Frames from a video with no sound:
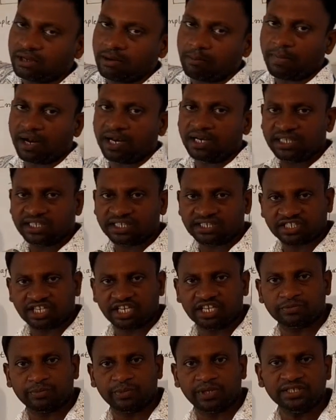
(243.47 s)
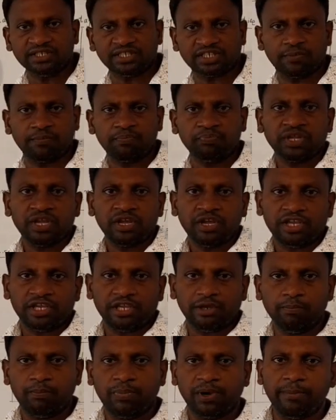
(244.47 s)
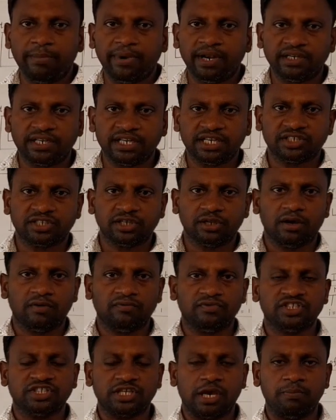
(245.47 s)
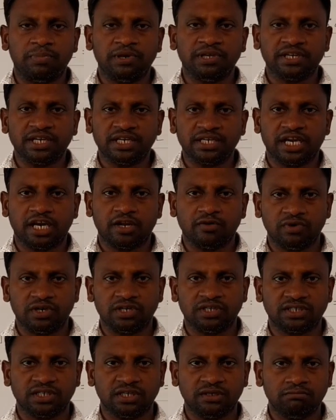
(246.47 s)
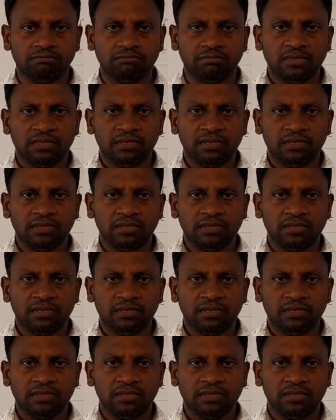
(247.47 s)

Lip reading: Multi-stage means implementation of the sampling rate conversion